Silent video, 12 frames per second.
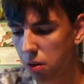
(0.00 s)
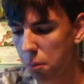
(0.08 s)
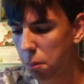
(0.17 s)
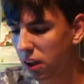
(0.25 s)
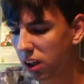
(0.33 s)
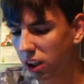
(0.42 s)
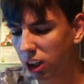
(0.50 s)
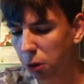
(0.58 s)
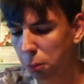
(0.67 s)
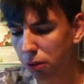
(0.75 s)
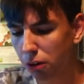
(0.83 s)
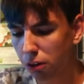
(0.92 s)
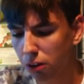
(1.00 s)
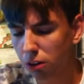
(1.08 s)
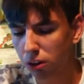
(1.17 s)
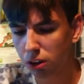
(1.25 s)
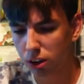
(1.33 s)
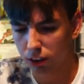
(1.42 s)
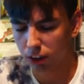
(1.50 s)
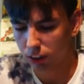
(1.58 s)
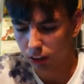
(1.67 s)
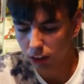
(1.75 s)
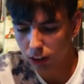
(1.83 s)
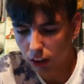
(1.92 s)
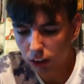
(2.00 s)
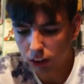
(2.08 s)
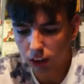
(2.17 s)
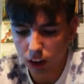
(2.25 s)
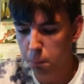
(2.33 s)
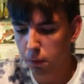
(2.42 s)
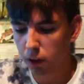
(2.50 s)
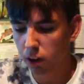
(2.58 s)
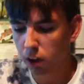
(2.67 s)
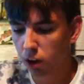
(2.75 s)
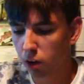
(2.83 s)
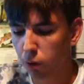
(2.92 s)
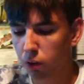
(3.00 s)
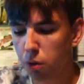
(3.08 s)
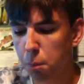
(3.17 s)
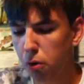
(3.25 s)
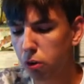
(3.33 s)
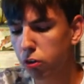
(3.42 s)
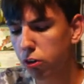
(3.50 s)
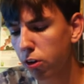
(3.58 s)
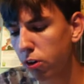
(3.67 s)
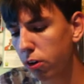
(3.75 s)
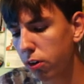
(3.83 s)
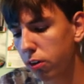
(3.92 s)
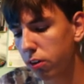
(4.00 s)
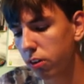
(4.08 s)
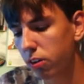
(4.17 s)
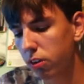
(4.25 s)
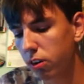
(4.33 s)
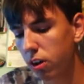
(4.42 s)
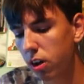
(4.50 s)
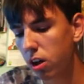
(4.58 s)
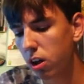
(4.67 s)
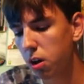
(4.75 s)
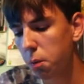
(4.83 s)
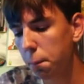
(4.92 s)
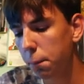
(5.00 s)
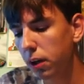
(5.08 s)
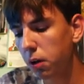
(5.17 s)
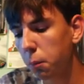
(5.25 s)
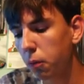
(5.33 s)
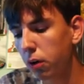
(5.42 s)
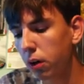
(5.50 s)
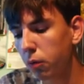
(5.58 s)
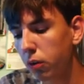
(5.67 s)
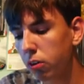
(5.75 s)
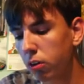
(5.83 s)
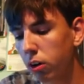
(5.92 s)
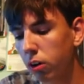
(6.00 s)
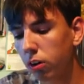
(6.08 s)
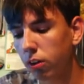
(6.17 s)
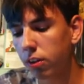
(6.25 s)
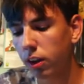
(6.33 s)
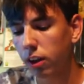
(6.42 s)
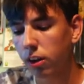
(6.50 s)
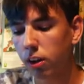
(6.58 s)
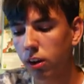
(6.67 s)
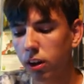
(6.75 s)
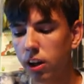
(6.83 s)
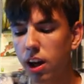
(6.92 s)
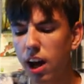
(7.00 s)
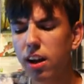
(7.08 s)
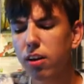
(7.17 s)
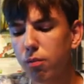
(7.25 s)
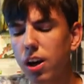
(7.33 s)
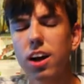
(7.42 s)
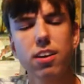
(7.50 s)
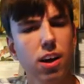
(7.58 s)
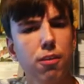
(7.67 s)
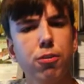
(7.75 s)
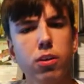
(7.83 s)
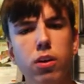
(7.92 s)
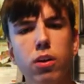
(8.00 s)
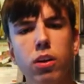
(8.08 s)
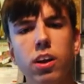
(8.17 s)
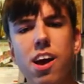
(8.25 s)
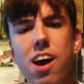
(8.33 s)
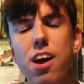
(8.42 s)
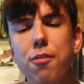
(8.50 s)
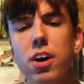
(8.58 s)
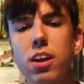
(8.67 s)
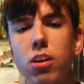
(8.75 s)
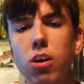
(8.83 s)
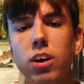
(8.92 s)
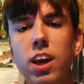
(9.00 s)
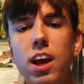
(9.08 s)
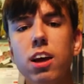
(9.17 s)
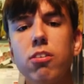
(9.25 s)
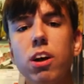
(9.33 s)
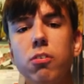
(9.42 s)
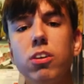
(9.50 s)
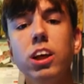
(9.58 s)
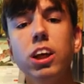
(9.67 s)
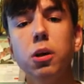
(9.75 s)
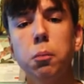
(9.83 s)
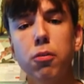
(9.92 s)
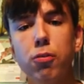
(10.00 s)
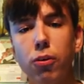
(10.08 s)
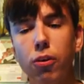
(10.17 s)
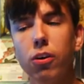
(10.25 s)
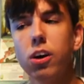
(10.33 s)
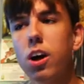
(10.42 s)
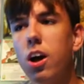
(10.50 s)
Be a leaper, oh, oh. Be a girl with a buzz cut, be a boy with long thick curly hair. I, I'd have curly hair, I've had long hair down to here before.